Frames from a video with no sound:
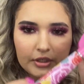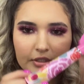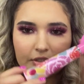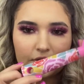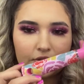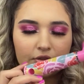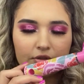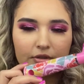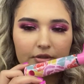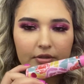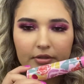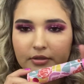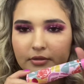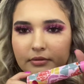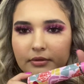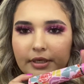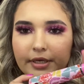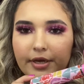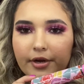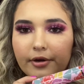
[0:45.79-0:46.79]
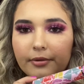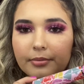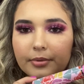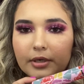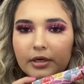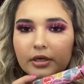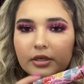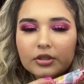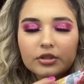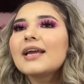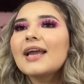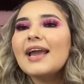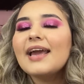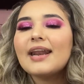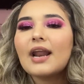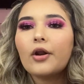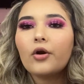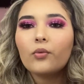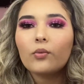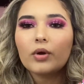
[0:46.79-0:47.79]
It's just a hairbrush, and
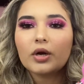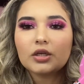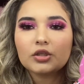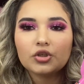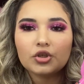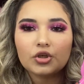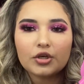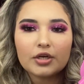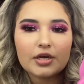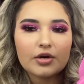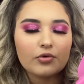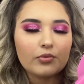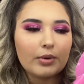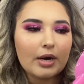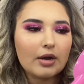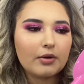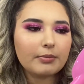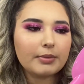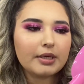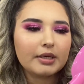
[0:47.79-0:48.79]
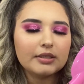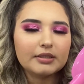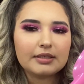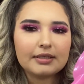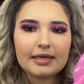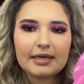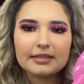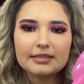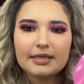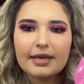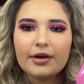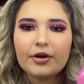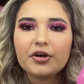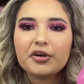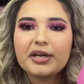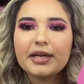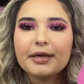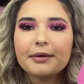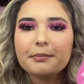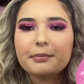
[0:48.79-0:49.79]
I don't want to turn it around because it has hair
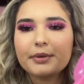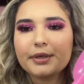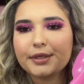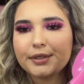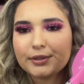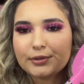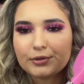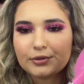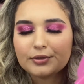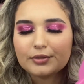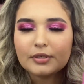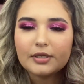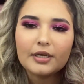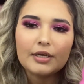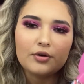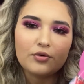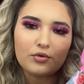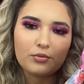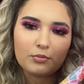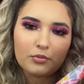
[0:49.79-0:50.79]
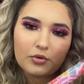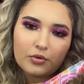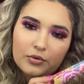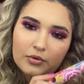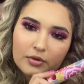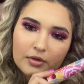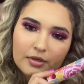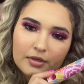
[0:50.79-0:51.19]
in it, but it's just a normal